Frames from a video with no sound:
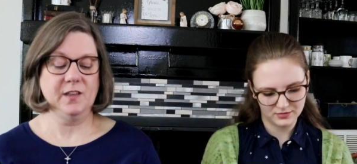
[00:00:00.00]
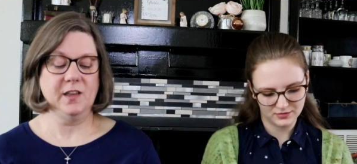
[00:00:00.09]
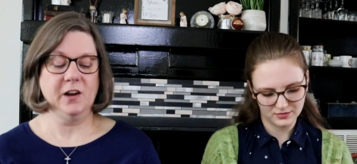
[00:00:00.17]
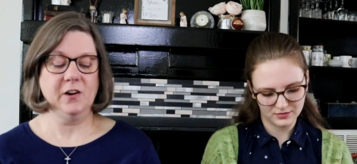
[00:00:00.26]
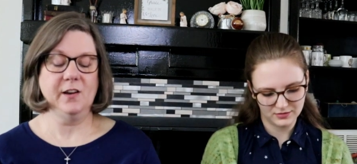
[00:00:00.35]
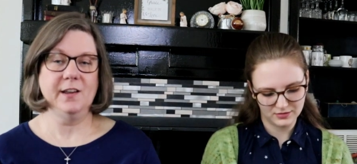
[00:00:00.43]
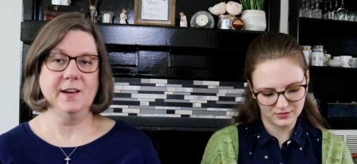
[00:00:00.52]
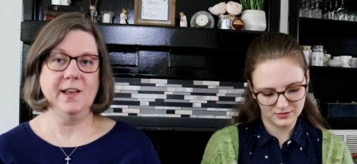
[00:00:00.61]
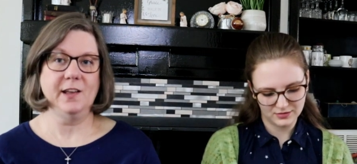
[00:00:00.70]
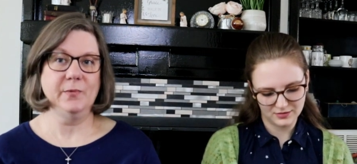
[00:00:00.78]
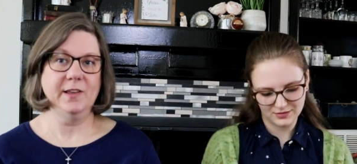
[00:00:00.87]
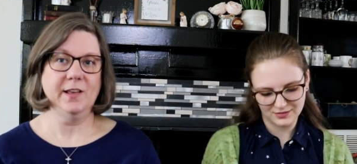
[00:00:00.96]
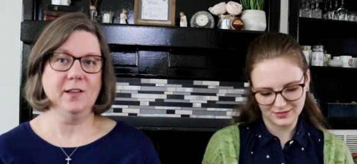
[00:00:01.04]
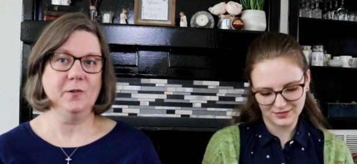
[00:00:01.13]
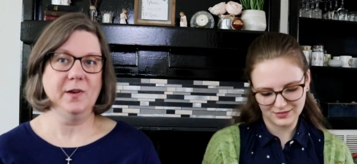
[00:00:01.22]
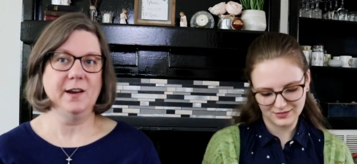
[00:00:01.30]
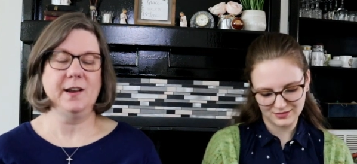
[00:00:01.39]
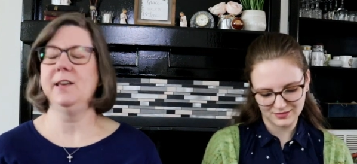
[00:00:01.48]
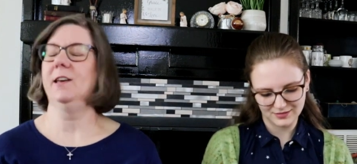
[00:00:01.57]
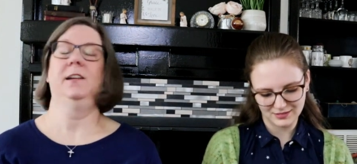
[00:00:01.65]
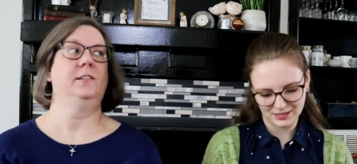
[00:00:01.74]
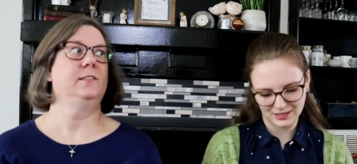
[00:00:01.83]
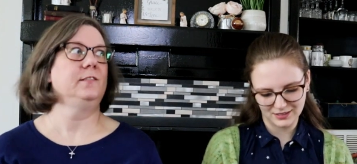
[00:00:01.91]
Speaker 1: the Harry and Hedwig colorway? And I
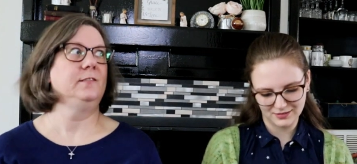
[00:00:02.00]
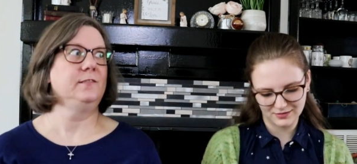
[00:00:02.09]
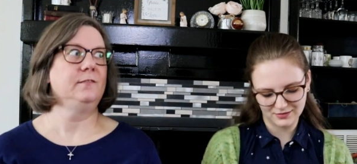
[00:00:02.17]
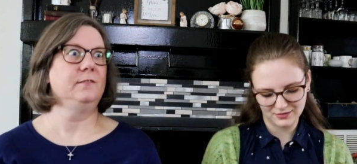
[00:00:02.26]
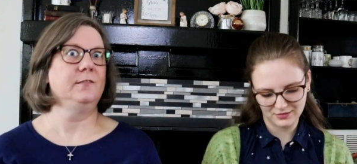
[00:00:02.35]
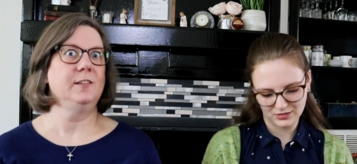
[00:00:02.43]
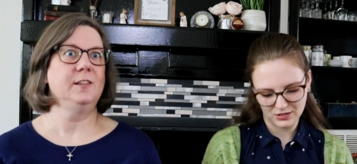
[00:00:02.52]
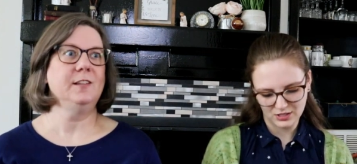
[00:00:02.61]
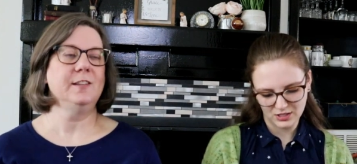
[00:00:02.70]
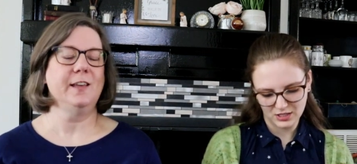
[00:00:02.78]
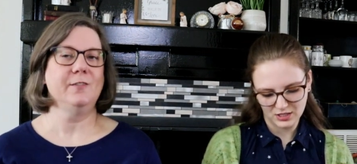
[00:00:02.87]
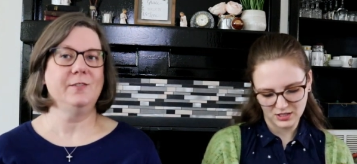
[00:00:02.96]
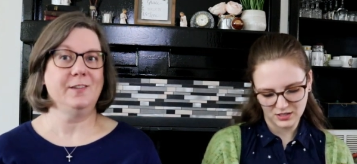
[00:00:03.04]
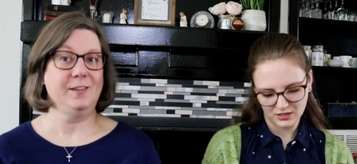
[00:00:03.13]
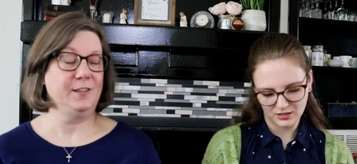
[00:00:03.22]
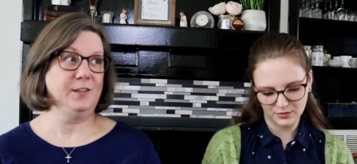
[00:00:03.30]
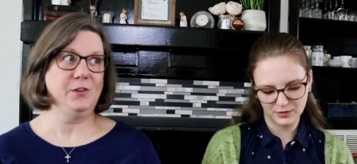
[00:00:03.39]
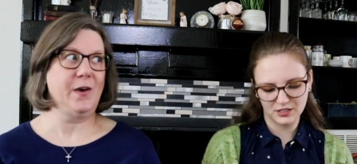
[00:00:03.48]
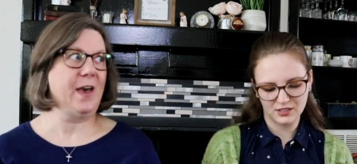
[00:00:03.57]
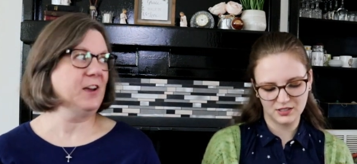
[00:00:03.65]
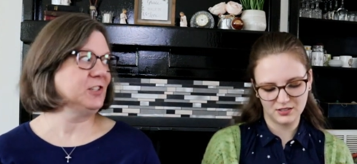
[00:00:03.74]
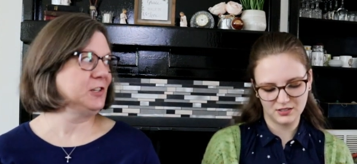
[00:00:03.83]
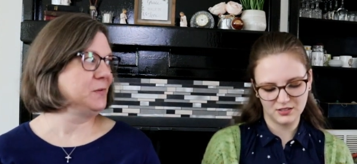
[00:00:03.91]
kind of yeah. look like, Cause you
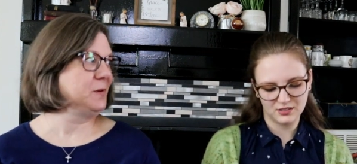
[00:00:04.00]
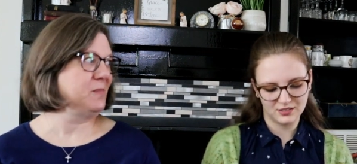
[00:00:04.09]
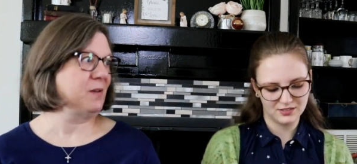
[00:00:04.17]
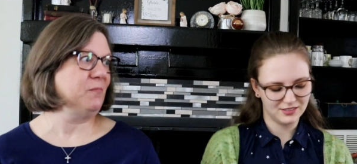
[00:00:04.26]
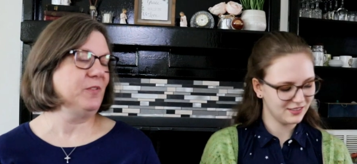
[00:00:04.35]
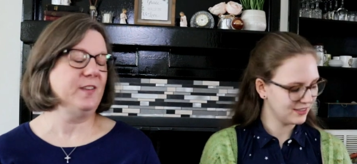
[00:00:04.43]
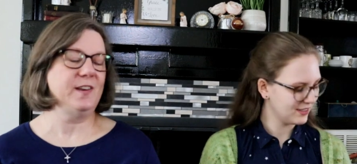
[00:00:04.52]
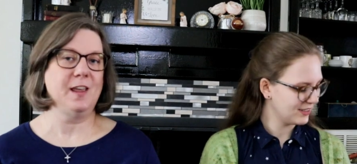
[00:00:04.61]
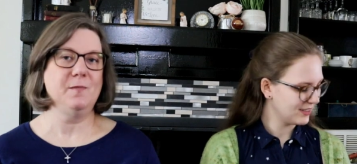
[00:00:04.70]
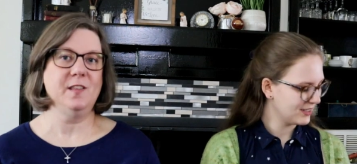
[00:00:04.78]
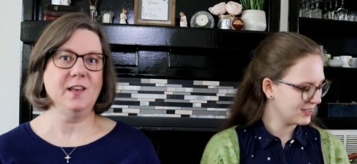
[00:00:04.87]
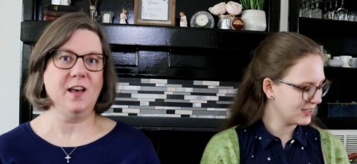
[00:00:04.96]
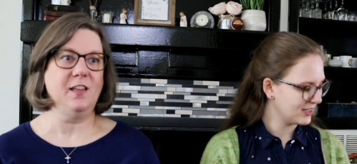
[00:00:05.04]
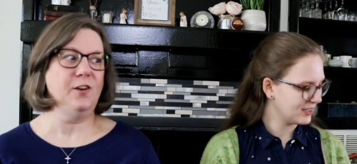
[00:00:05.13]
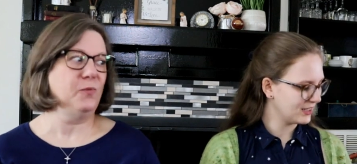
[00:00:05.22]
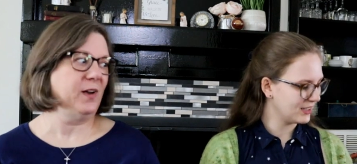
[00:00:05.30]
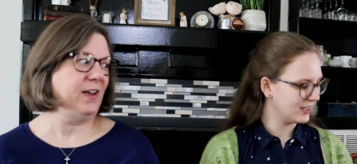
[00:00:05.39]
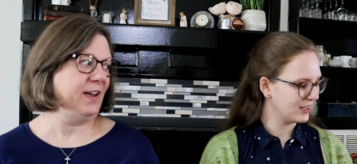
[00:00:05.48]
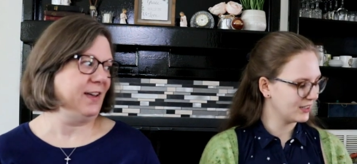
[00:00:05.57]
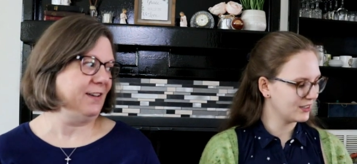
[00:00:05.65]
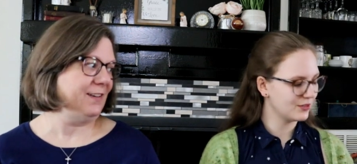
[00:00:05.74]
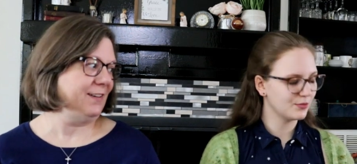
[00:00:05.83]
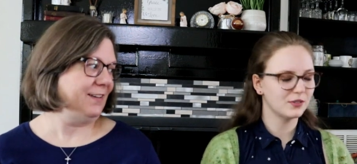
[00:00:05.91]
actually remembered the name of the
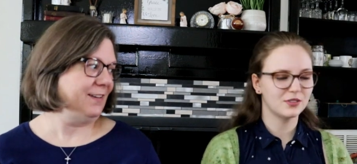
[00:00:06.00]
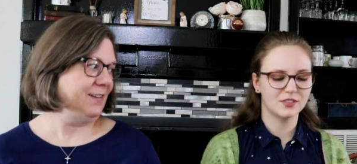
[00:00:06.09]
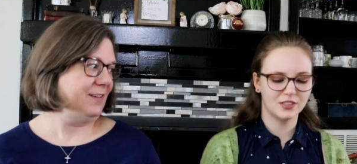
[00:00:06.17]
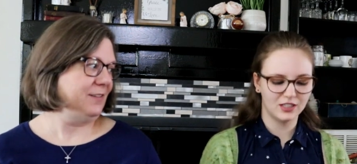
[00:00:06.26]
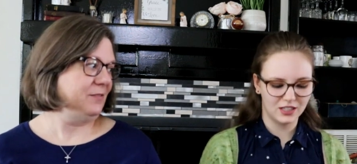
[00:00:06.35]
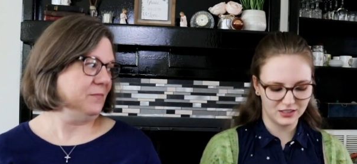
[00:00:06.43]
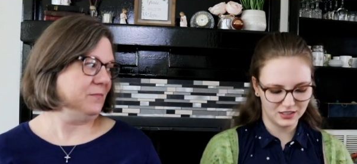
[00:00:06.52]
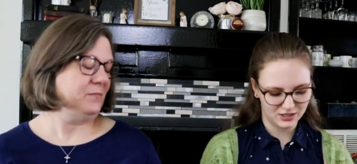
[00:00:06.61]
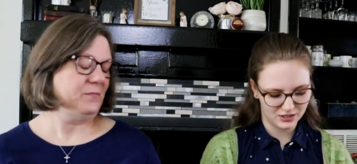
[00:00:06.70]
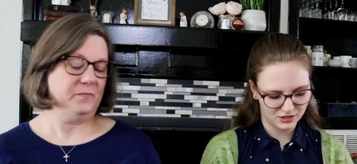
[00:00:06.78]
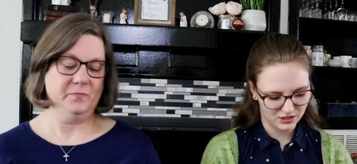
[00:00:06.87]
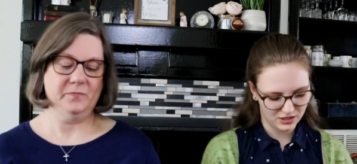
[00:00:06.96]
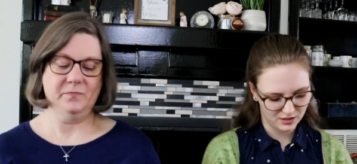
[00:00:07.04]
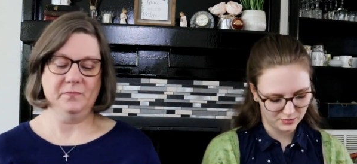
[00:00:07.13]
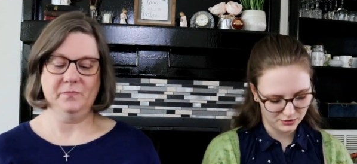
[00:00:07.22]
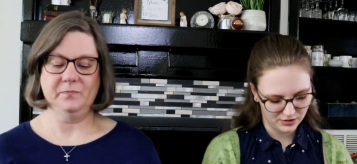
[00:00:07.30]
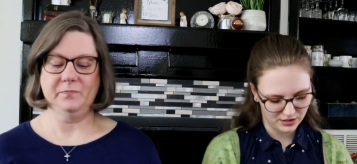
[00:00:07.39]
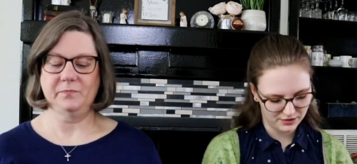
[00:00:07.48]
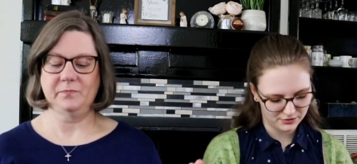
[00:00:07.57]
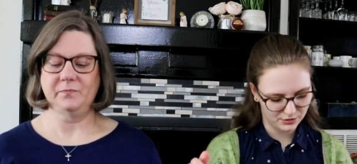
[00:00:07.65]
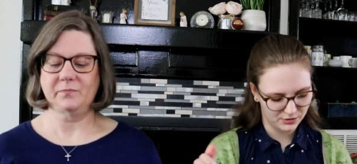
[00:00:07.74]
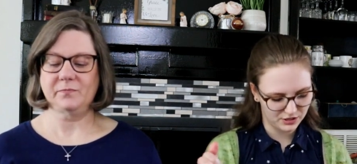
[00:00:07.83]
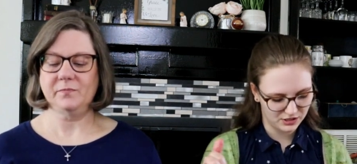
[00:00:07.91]
colorway. Because
Speaker 2: we'll sit at the kitchen table
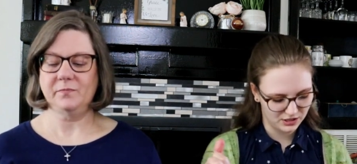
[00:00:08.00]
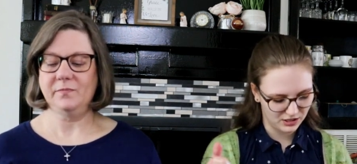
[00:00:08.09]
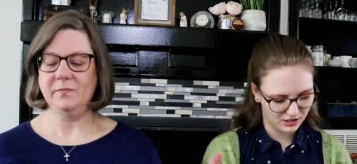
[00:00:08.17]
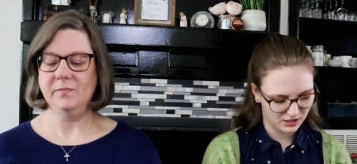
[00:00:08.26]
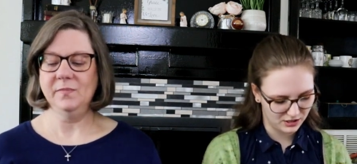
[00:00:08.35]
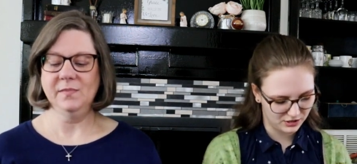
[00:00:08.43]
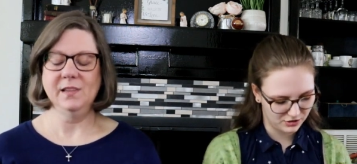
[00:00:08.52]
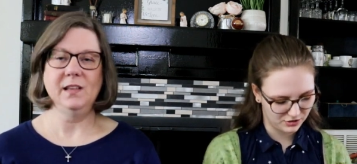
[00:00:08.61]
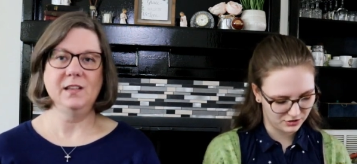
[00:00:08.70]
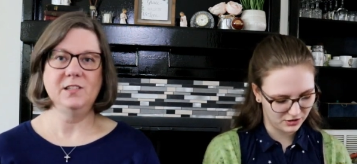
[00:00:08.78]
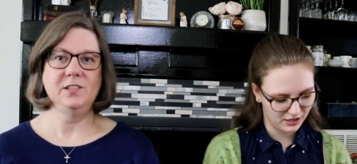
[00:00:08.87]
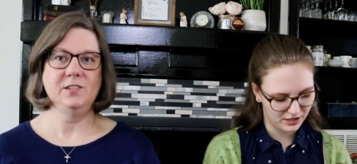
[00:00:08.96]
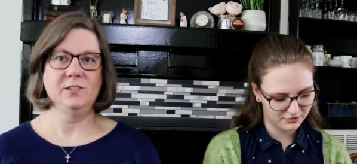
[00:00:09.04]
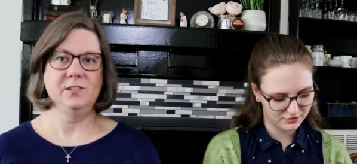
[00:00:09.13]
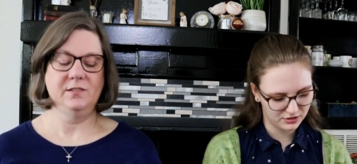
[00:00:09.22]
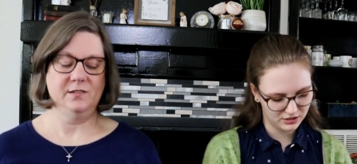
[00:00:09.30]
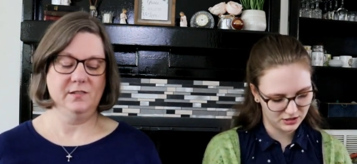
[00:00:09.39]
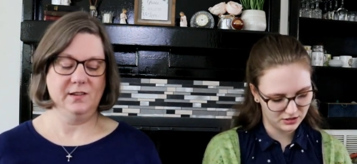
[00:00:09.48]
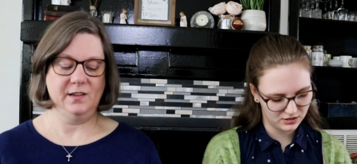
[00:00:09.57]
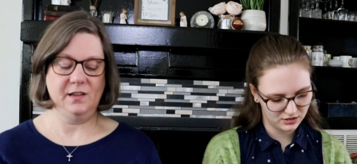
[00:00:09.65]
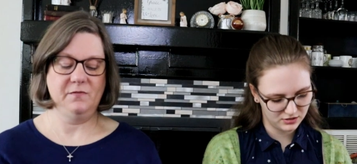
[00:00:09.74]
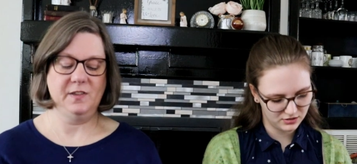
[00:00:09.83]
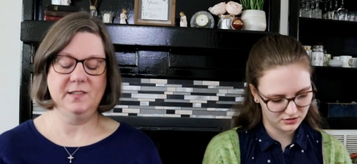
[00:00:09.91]
after we're done eating and just craft a
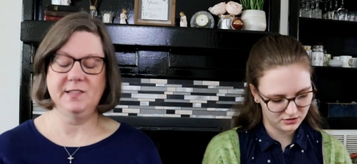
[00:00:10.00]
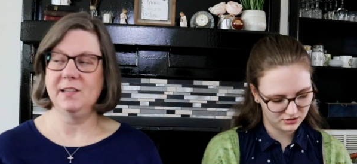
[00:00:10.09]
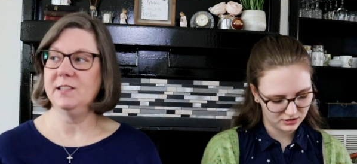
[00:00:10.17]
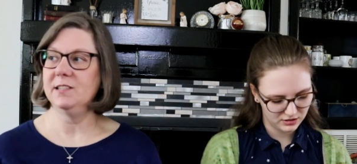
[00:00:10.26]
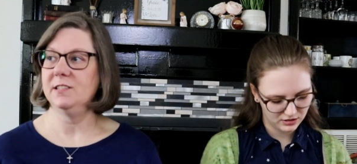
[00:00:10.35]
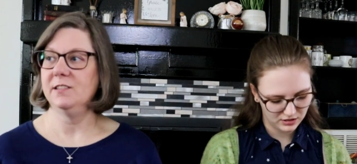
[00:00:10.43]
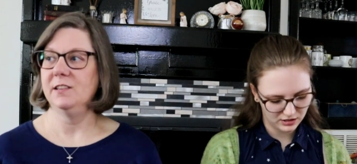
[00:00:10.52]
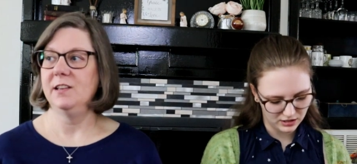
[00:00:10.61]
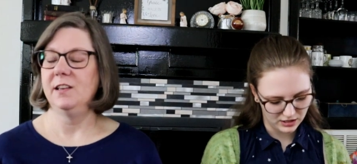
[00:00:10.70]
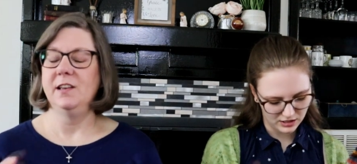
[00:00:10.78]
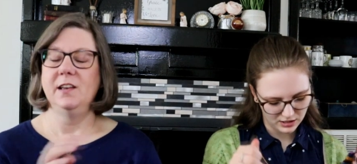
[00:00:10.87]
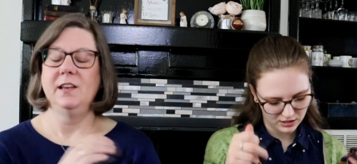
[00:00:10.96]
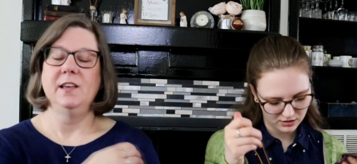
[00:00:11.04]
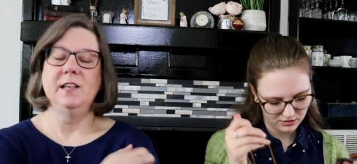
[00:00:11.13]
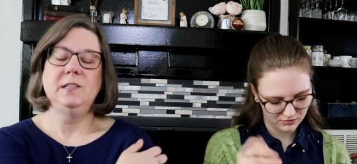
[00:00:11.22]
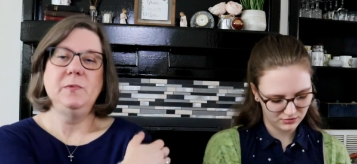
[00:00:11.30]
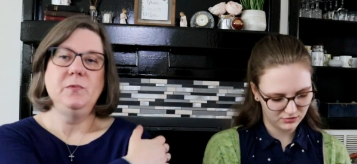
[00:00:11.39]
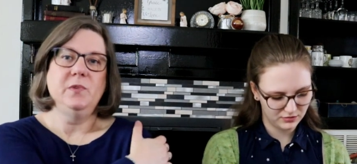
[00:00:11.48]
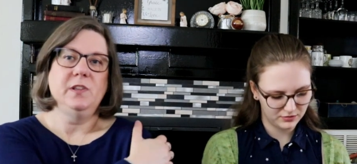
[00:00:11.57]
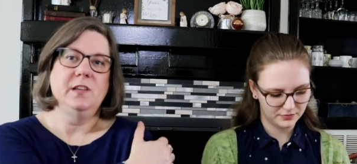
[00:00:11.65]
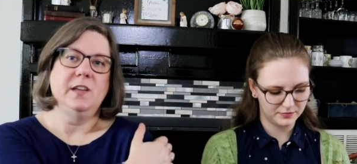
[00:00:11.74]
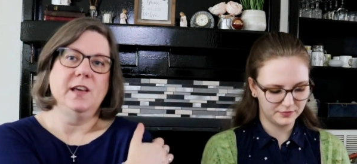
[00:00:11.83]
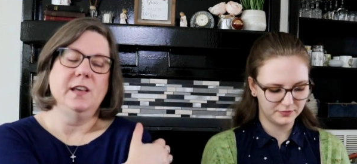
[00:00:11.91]
little. And visit. Yeah.
Speaker 1: It's been really